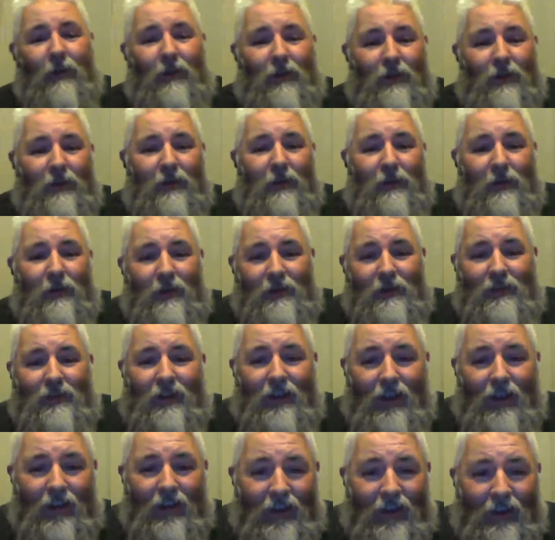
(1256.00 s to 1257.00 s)
more kahunas
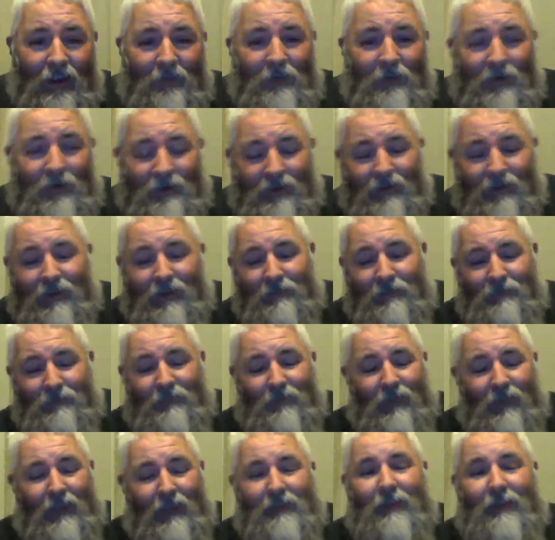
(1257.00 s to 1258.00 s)
than I could ever see.
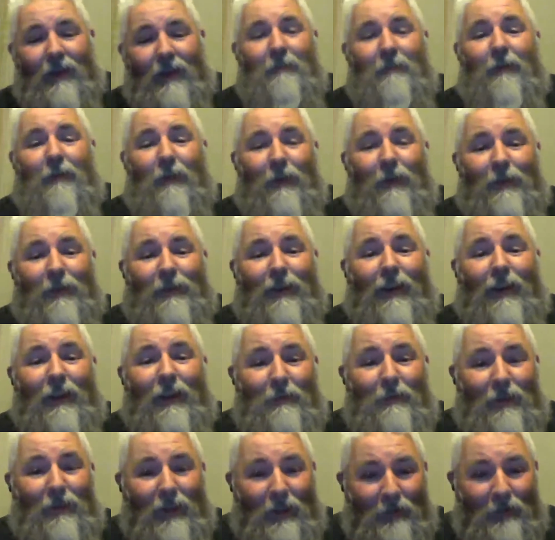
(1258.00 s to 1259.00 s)
That's all I'm gonna say.
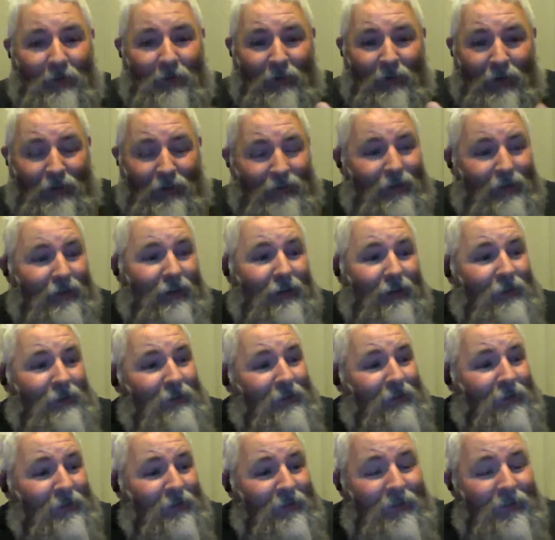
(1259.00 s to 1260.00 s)
I'm gonna leave it right there.
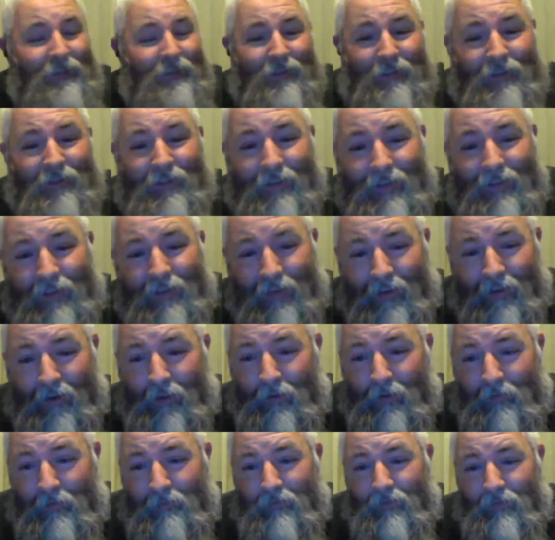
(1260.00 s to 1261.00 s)
You
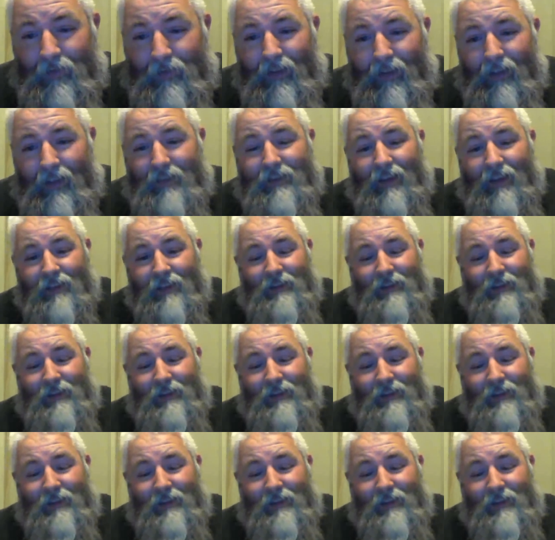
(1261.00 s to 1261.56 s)
know, he's